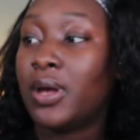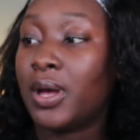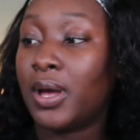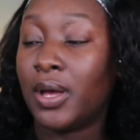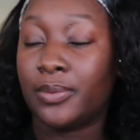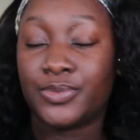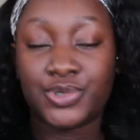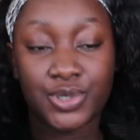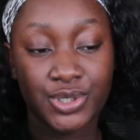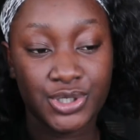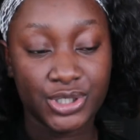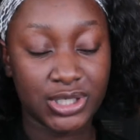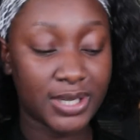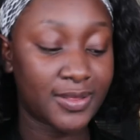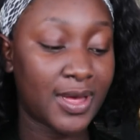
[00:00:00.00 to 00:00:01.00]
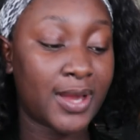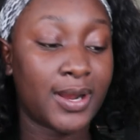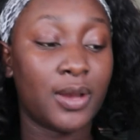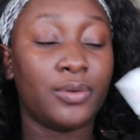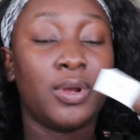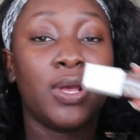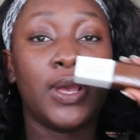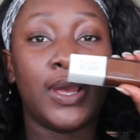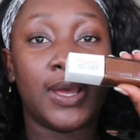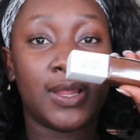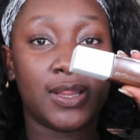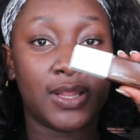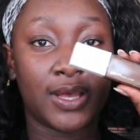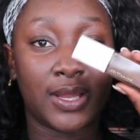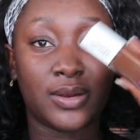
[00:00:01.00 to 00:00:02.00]
Um, so you should check that out.
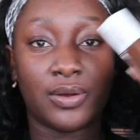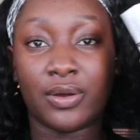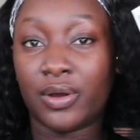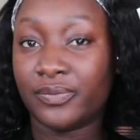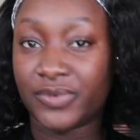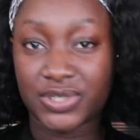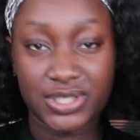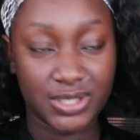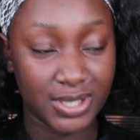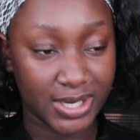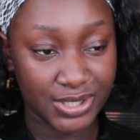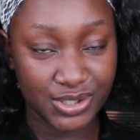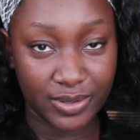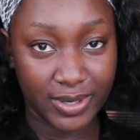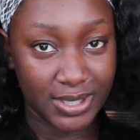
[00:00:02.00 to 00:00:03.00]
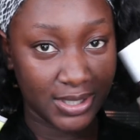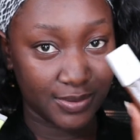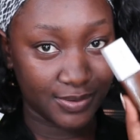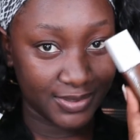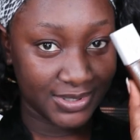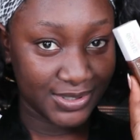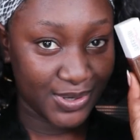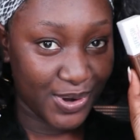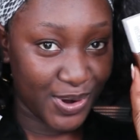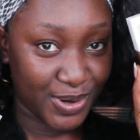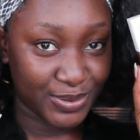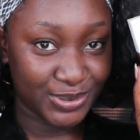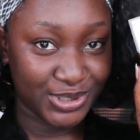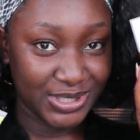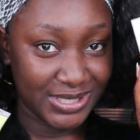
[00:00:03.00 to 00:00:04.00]
And then obviously you guys already know this
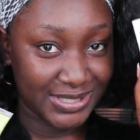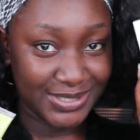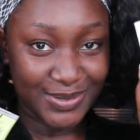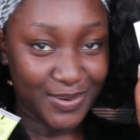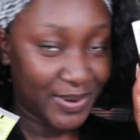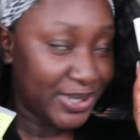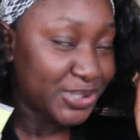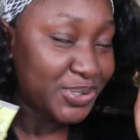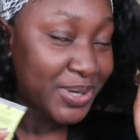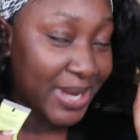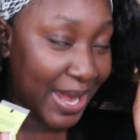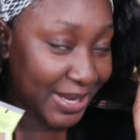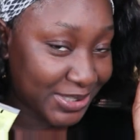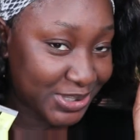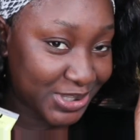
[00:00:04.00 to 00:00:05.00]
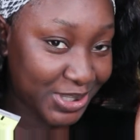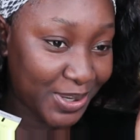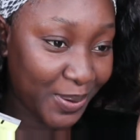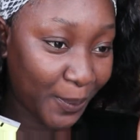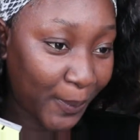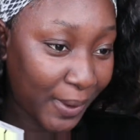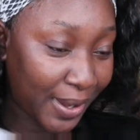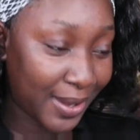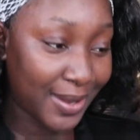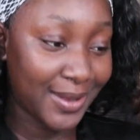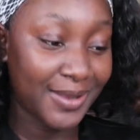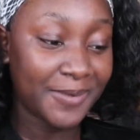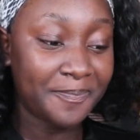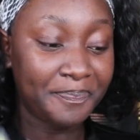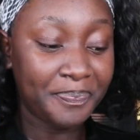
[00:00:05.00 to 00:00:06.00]
girl, she needs no introduction, okay?